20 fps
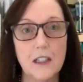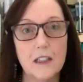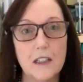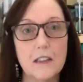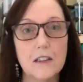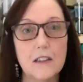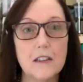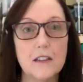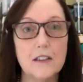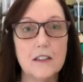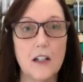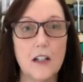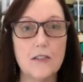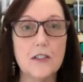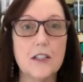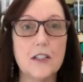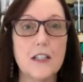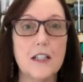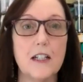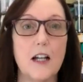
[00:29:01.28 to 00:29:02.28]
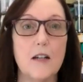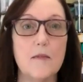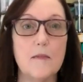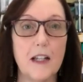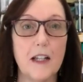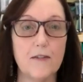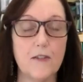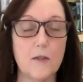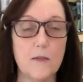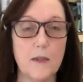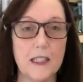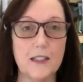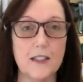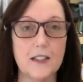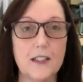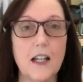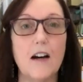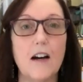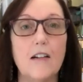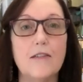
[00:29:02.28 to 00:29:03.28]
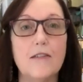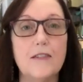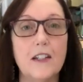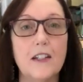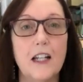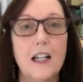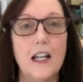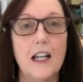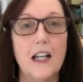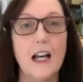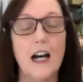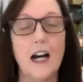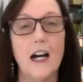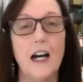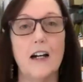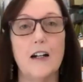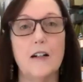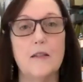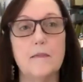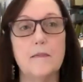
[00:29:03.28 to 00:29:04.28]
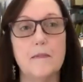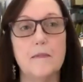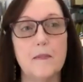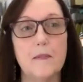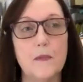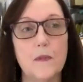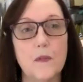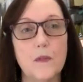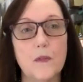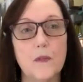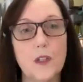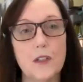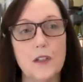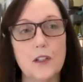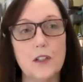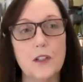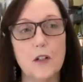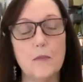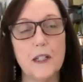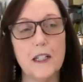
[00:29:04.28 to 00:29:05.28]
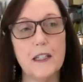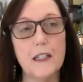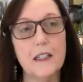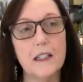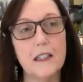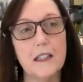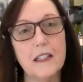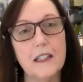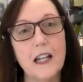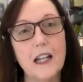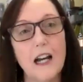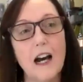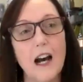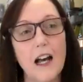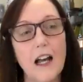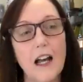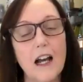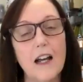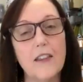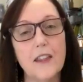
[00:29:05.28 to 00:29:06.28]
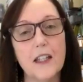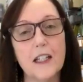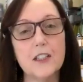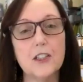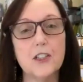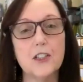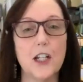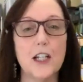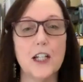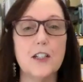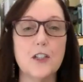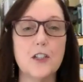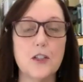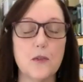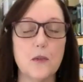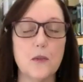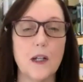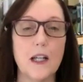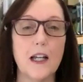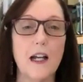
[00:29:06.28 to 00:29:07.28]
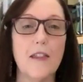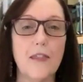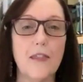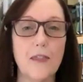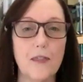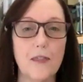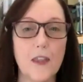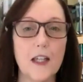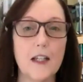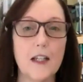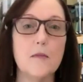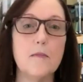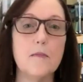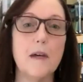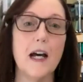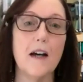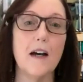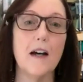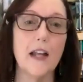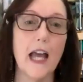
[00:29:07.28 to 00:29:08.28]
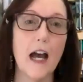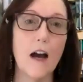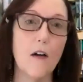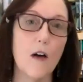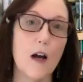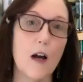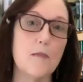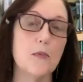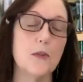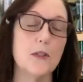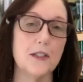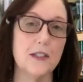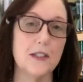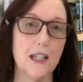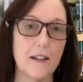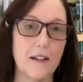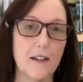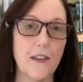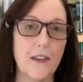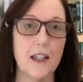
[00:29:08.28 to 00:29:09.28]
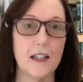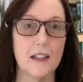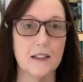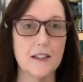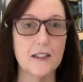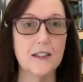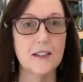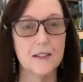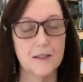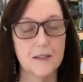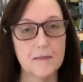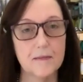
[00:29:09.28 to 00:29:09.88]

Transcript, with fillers: little notes that I make for myself. Um, you know, but yeah, I, I think it changed the way I think about how I present things.